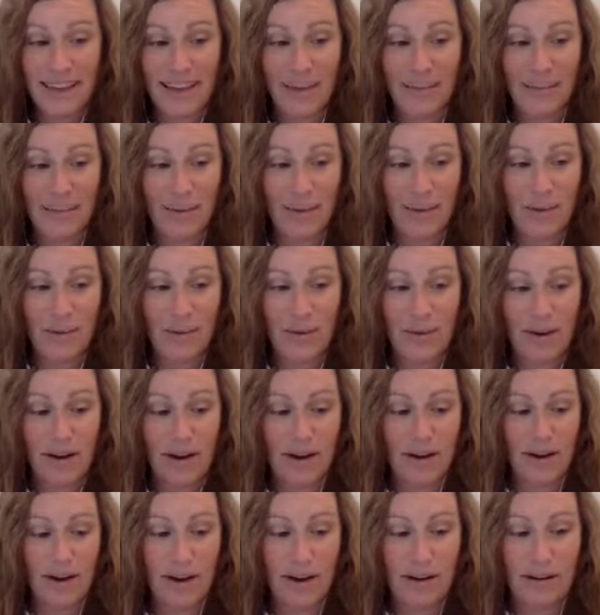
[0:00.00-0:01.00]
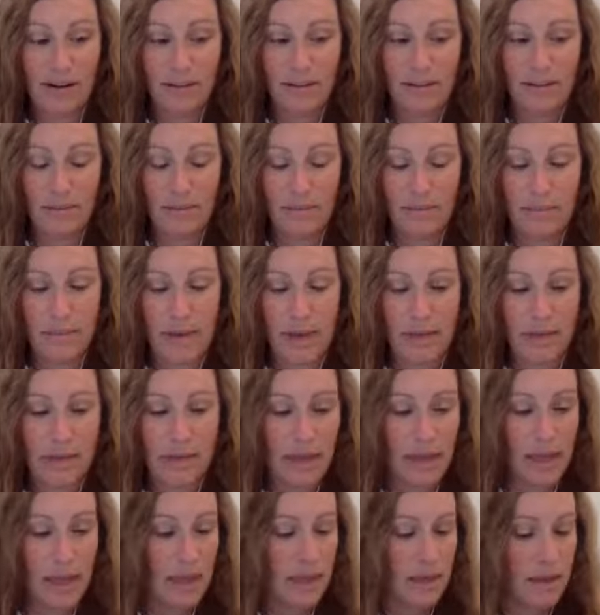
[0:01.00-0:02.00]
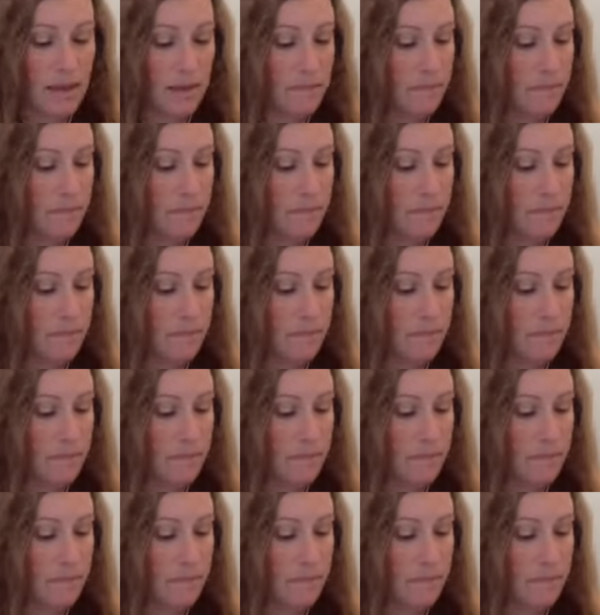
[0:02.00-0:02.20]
of your mala kit.